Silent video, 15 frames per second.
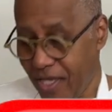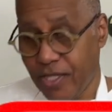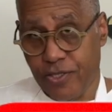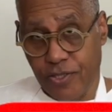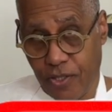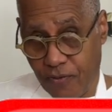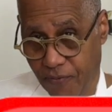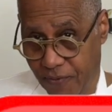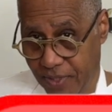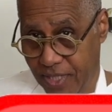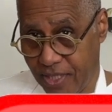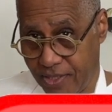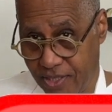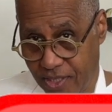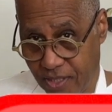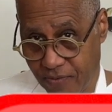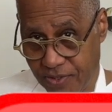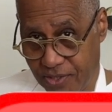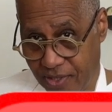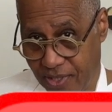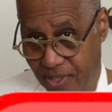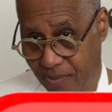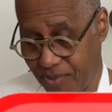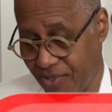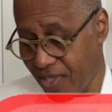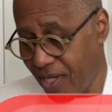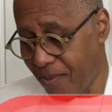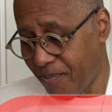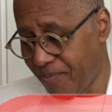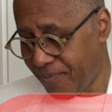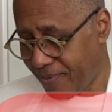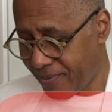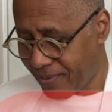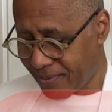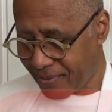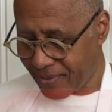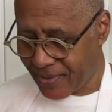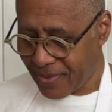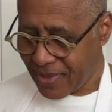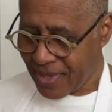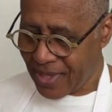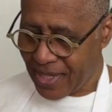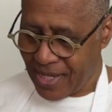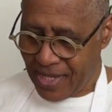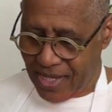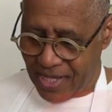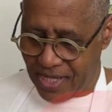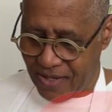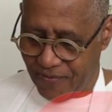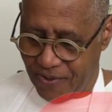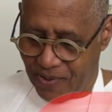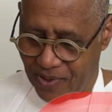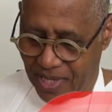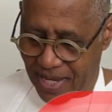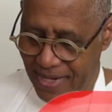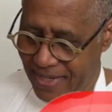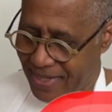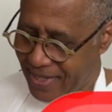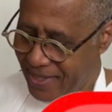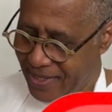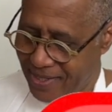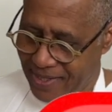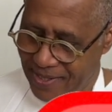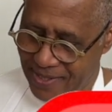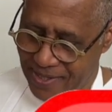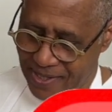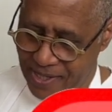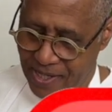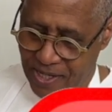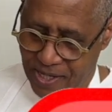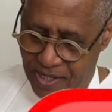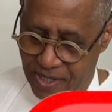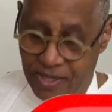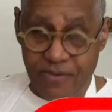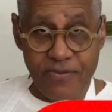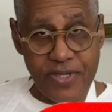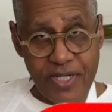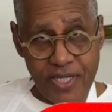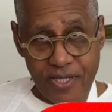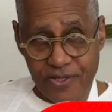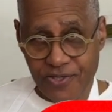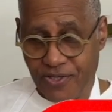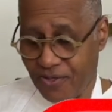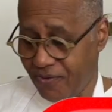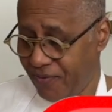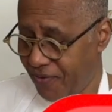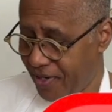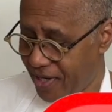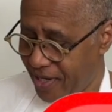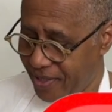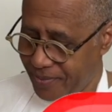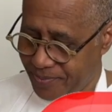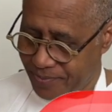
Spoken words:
And don't forget to give us a thumbs up if you like the video so far.